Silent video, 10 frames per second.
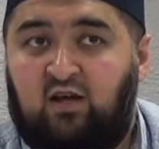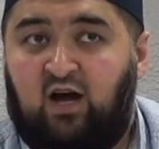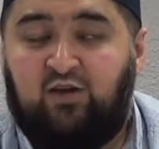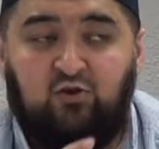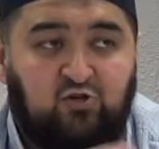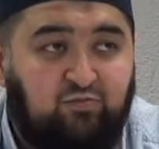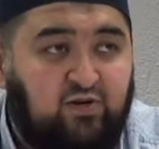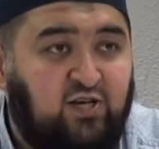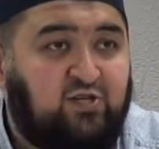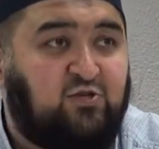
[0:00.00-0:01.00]
Other
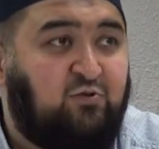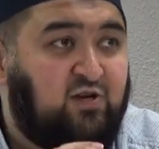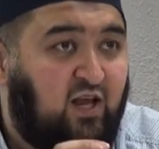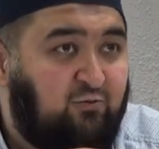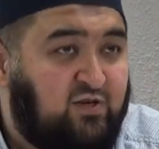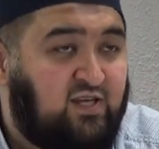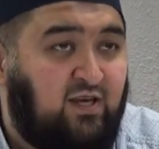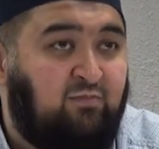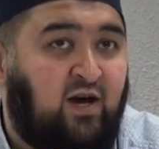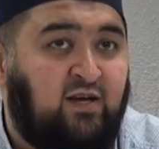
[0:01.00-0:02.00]
interpretations were it was
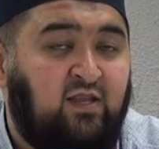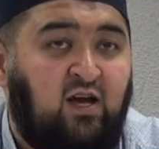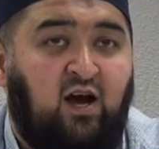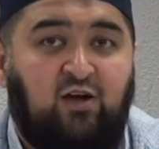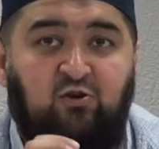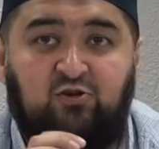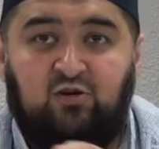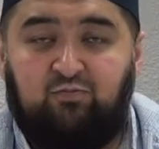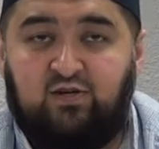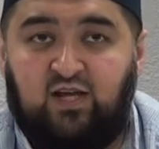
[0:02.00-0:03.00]
Iman, other
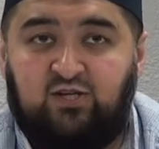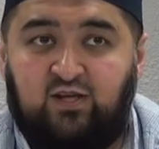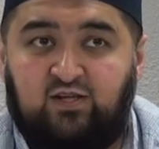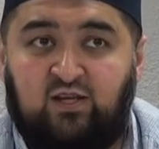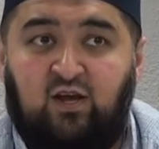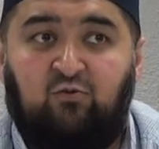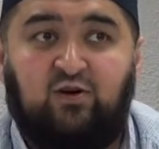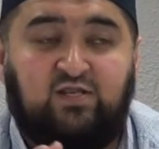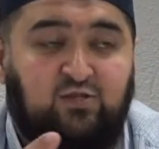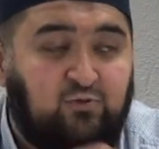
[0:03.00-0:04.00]
interpretations
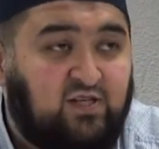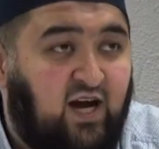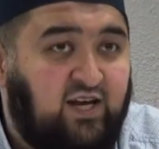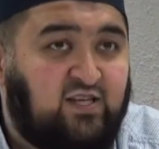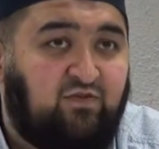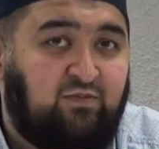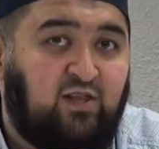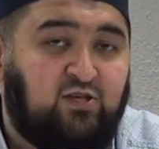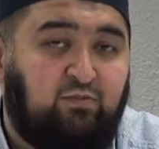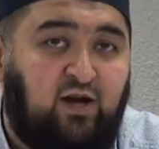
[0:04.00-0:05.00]
was this was guidance from
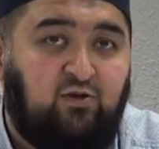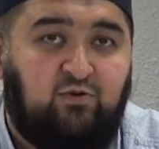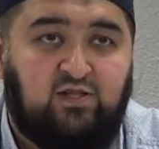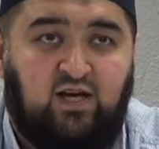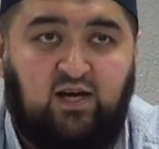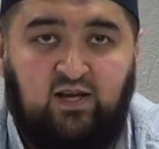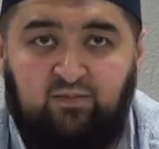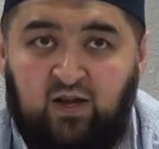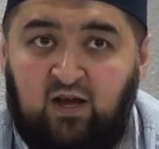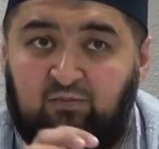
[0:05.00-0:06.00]
Allah subhanahu wa
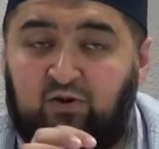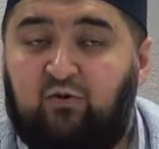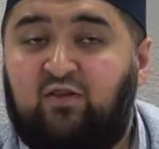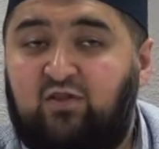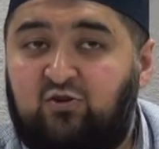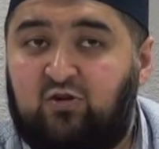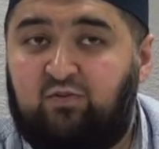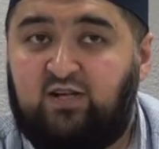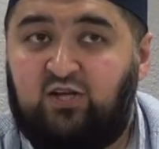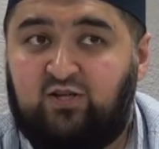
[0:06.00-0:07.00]
ta'ala, but one of the
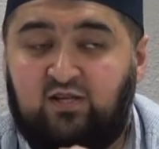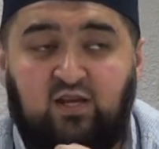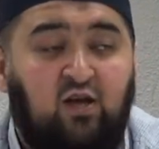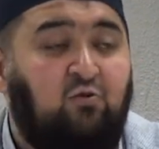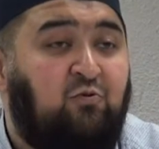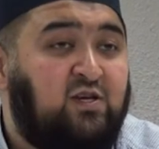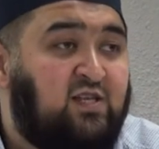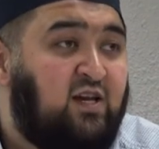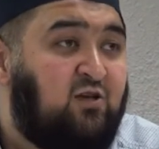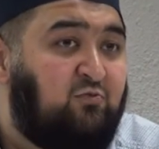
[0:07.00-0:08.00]
interpretations was
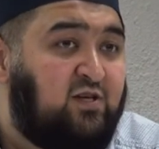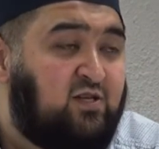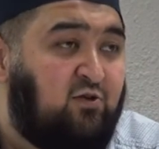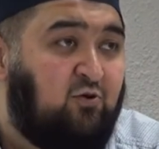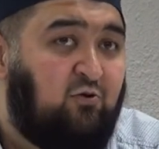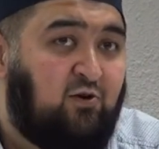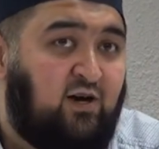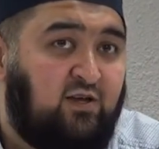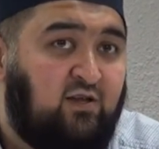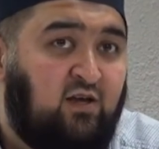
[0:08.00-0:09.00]
that it was the
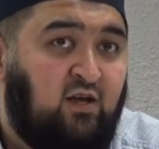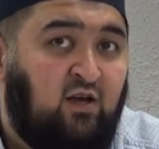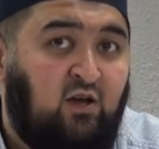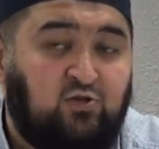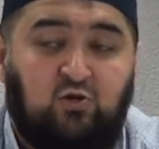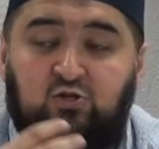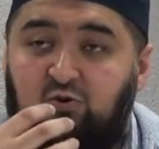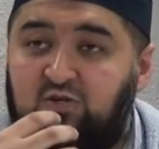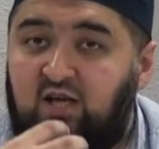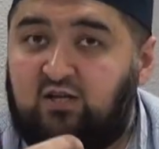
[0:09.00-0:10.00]
Qur'an. So it
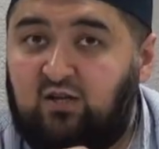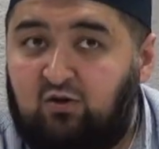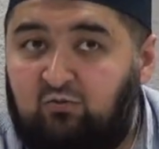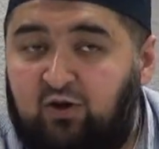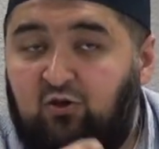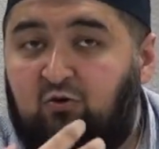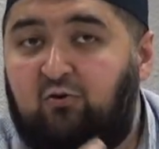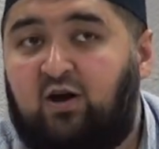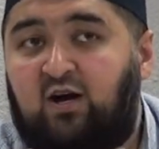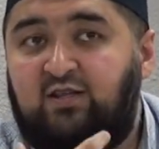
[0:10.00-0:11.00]
shows that when the
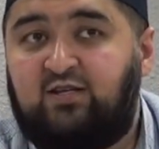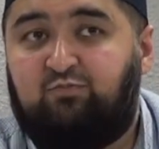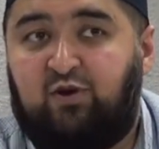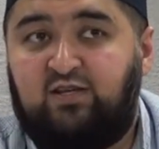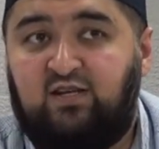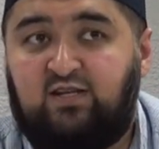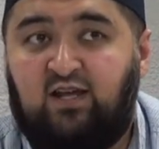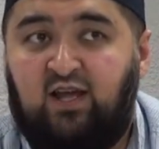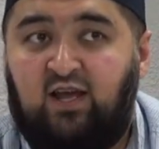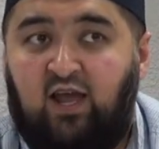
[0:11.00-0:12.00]
Qur'an is present,
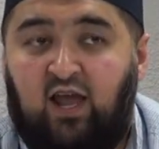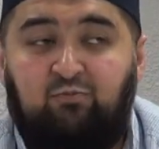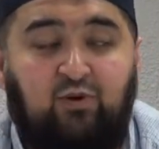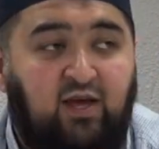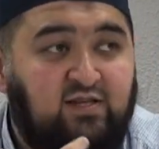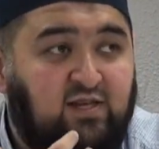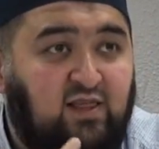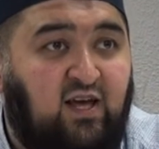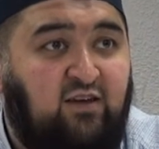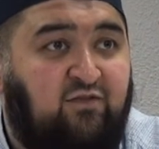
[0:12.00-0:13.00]
it brings
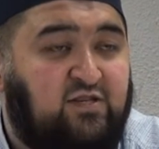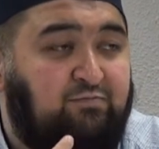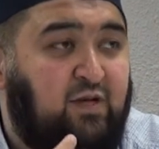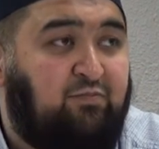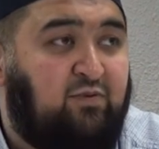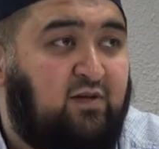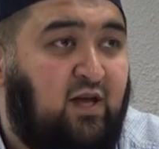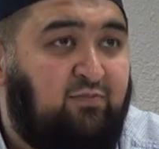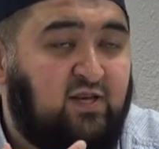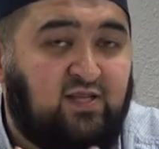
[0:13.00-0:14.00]
life to people,
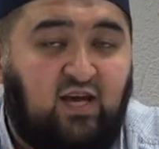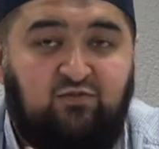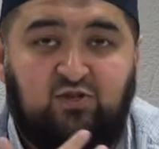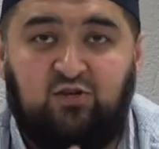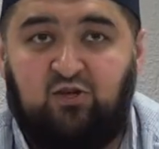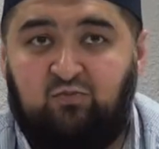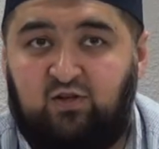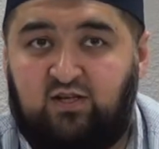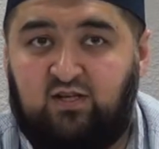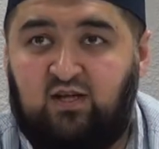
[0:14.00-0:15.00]
it brings life to the
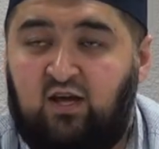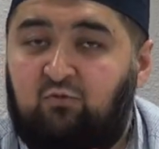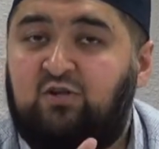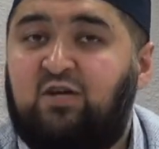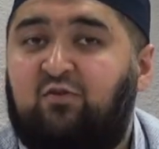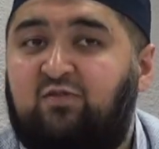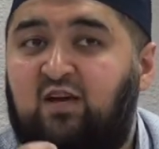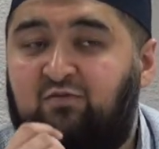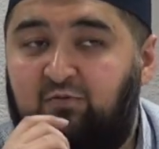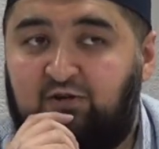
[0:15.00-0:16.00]
community. What type of
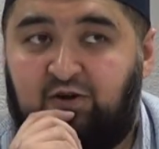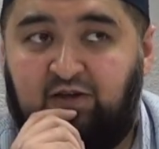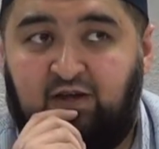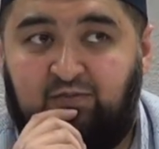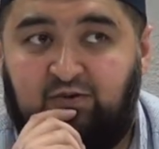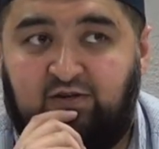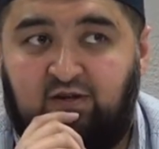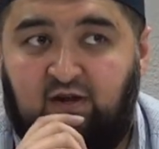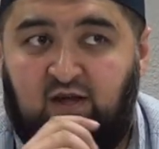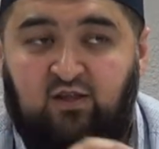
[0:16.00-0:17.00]
life are we talking about?
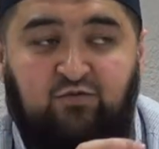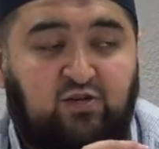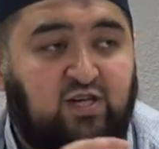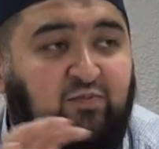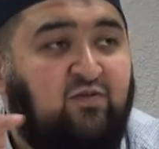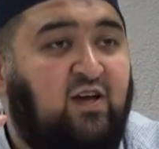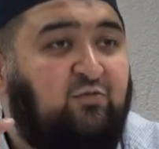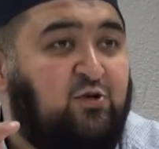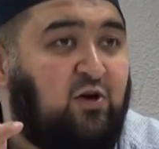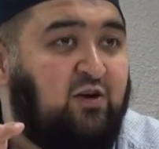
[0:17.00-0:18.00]
The first type of life
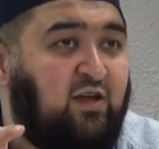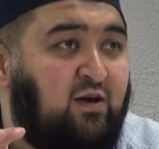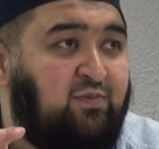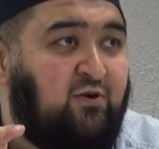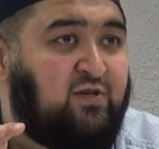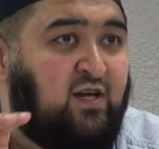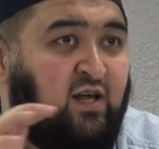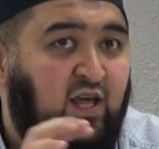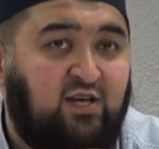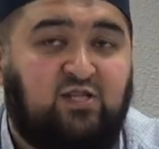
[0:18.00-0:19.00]
we're talking about
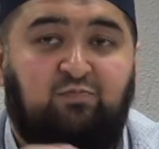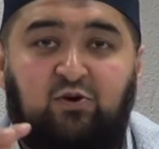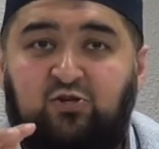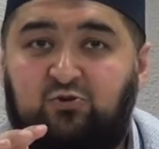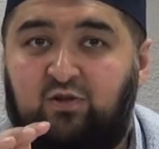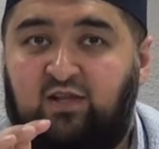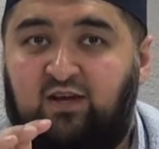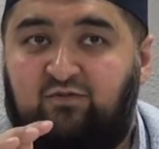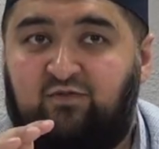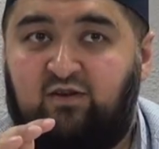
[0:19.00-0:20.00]
is spiritual
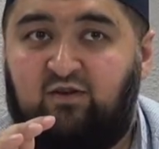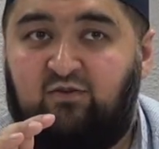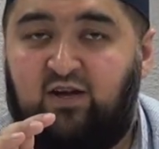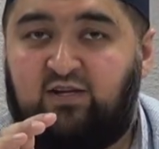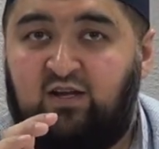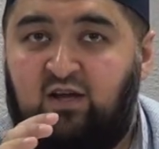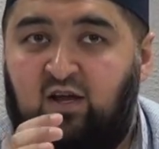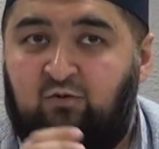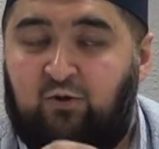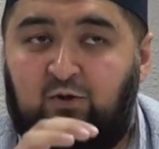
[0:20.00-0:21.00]
life, right?
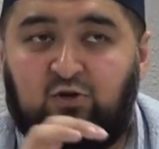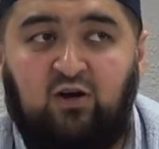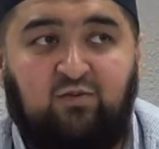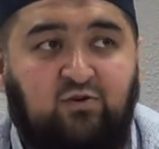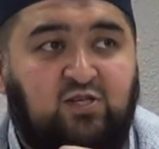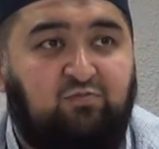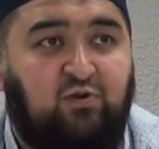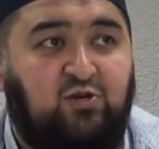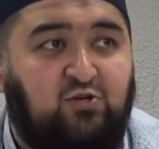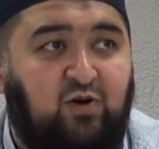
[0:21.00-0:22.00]
When we talk about
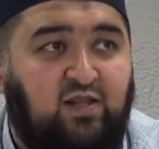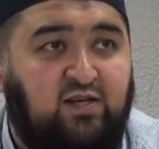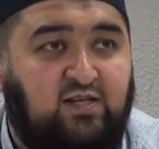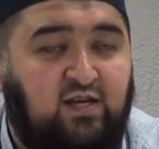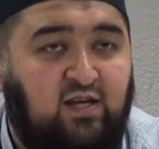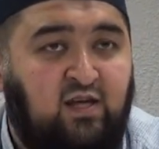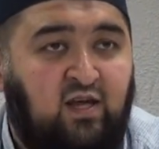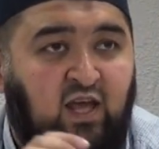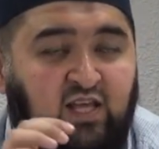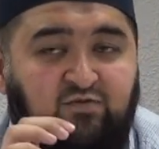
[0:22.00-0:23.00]
spirituality,
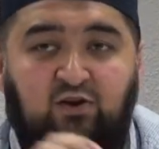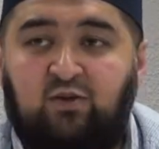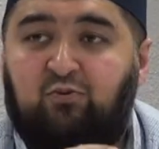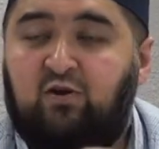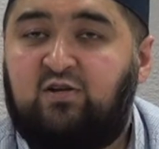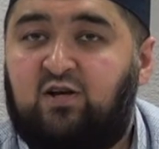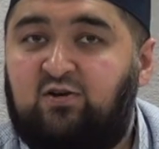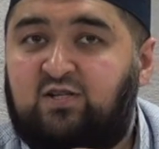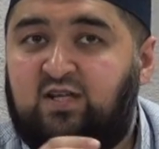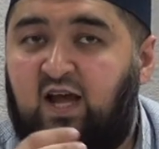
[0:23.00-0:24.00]
it's very important to
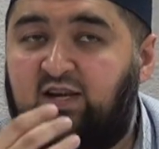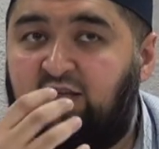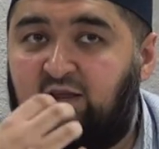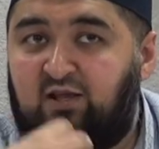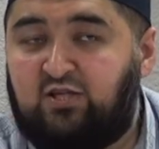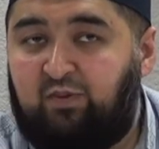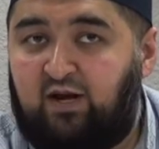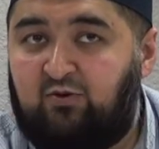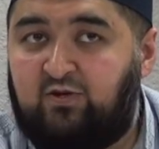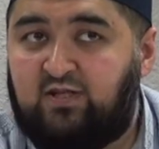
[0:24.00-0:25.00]
understand that Allah
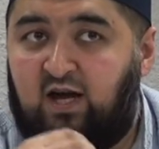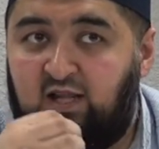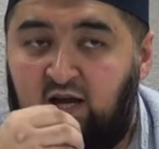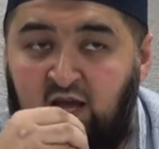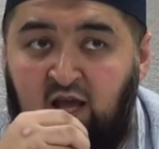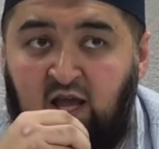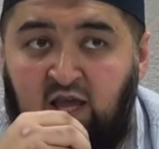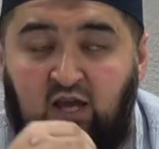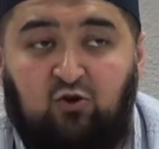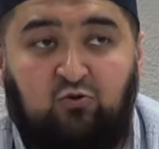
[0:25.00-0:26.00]
subhanahu wa ta'ala,
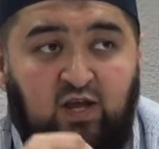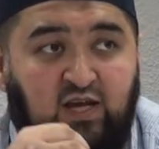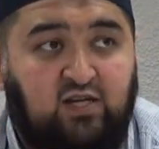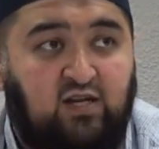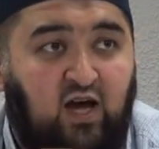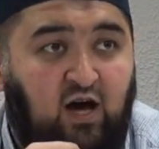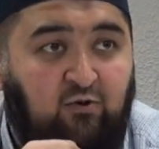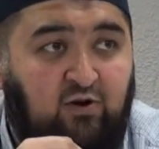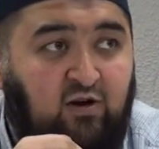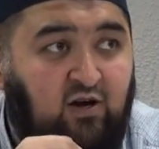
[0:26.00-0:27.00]
He created
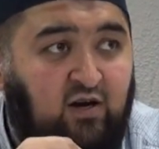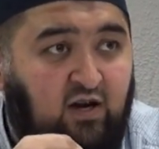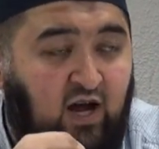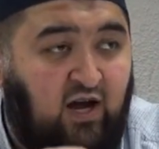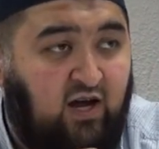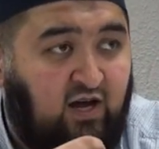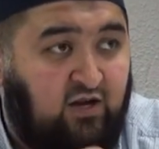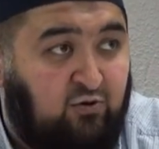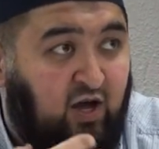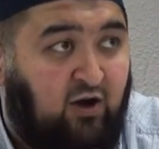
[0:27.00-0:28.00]
our
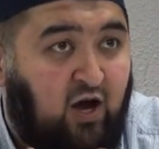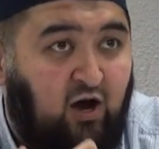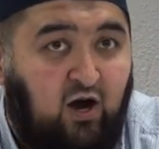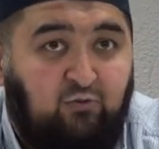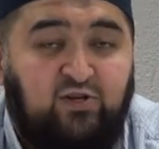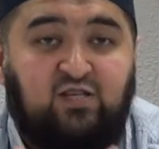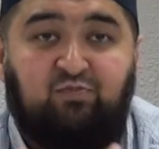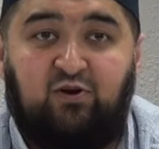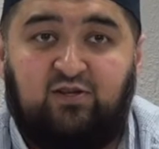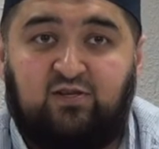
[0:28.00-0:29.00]

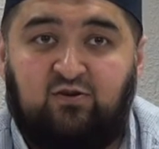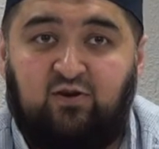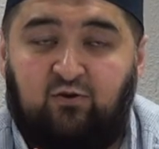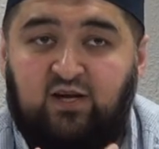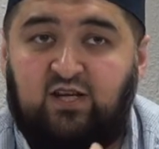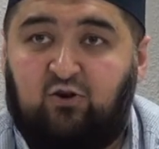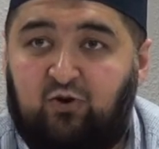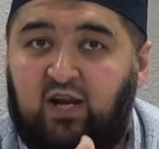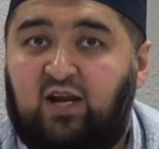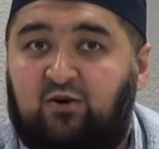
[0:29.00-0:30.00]
spirits, right? He
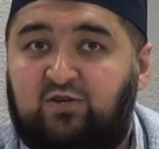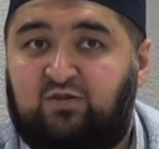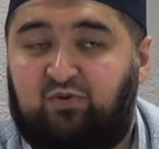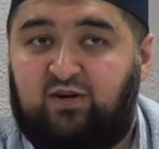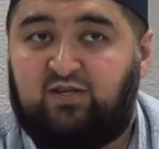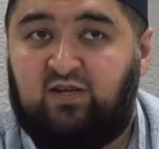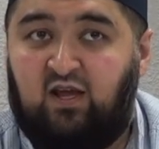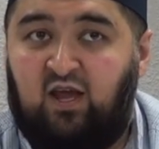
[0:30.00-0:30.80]
created our spirits.